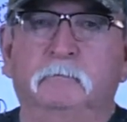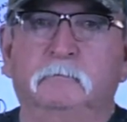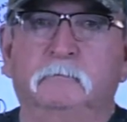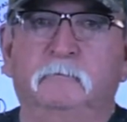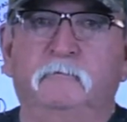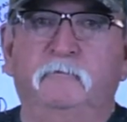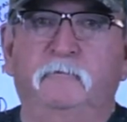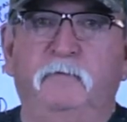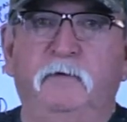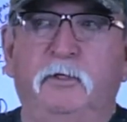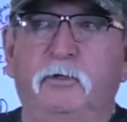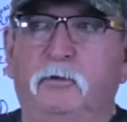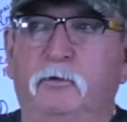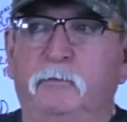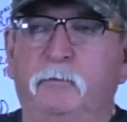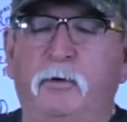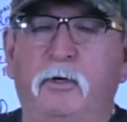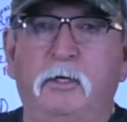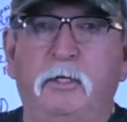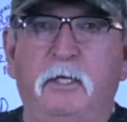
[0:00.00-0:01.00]
figured
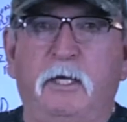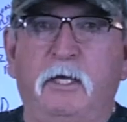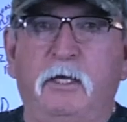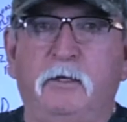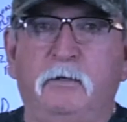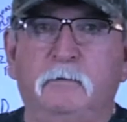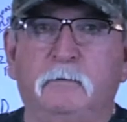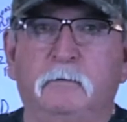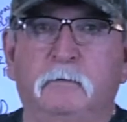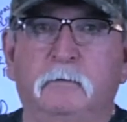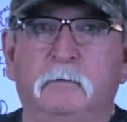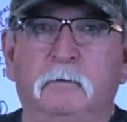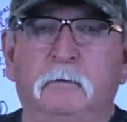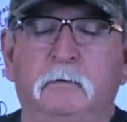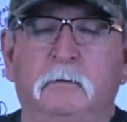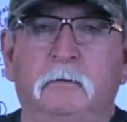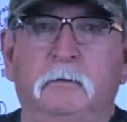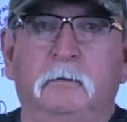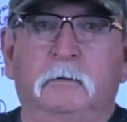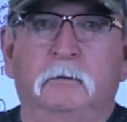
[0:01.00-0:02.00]
them all out,
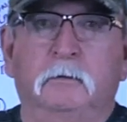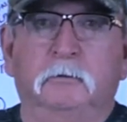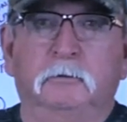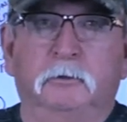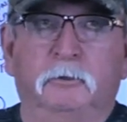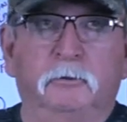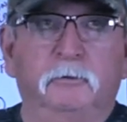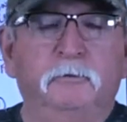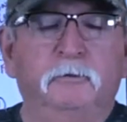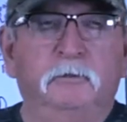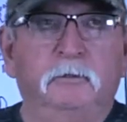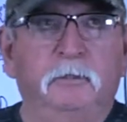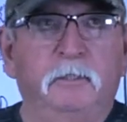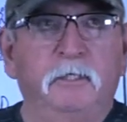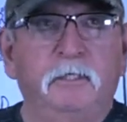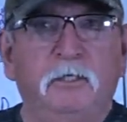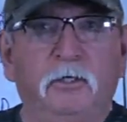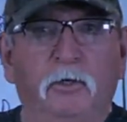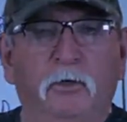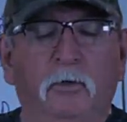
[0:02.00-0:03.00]
learned the
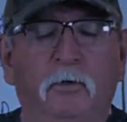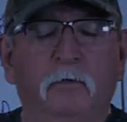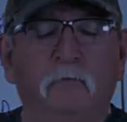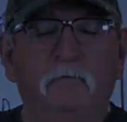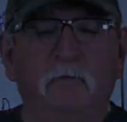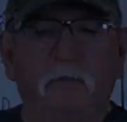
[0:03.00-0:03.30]
lingo of